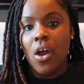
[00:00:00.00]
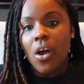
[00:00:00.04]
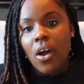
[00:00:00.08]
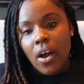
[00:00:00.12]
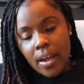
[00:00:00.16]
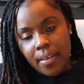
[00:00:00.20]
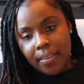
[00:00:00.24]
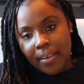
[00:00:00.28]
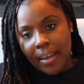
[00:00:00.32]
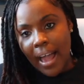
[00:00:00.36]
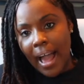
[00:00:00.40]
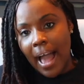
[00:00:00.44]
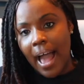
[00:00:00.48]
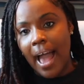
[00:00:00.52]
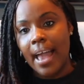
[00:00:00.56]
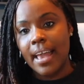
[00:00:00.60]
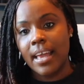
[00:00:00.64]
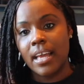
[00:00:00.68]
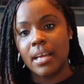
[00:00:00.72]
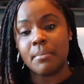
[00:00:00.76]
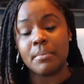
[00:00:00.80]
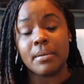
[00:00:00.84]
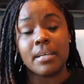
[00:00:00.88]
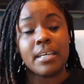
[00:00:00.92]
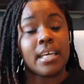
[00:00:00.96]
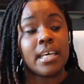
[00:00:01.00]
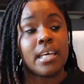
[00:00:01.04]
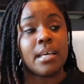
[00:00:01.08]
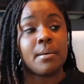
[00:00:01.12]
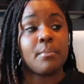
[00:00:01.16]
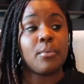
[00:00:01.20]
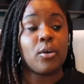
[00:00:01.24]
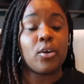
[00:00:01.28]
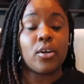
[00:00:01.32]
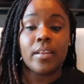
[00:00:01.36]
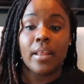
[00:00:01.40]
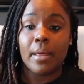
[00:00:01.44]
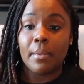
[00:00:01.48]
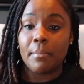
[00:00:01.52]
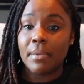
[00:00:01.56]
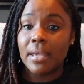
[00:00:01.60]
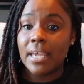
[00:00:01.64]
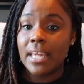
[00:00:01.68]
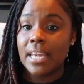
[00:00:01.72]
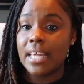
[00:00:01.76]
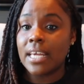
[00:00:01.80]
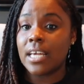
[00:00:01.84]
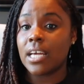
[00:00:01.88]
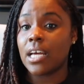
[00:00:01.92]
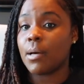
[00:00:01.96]
Are they high income? Are they
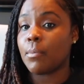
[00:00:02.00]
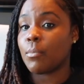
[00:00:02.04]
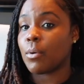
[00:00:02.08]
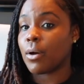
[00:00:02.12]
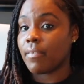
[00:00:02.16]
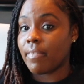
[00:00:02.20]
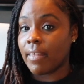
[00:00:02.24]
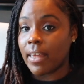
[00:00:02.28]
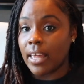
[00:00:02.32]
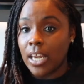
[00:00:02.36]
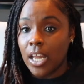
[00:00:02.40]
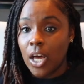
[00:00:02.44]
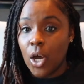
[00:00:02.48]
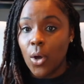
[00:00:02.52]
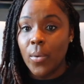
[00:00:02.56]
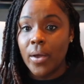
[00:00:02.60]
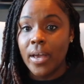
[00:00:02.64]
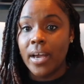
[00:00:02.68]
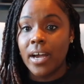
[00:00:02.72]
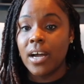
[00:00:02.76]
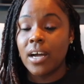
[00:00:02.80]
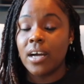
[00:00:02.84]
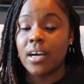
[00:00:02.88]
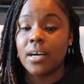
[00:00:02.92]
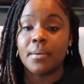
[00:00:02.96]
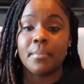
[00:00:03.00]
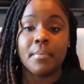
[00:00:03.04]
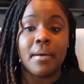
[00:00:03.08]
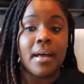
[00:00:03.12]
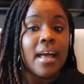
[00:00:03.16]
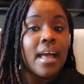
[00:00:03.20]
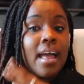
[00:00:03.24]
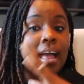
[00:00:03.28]
medium? Are they low income?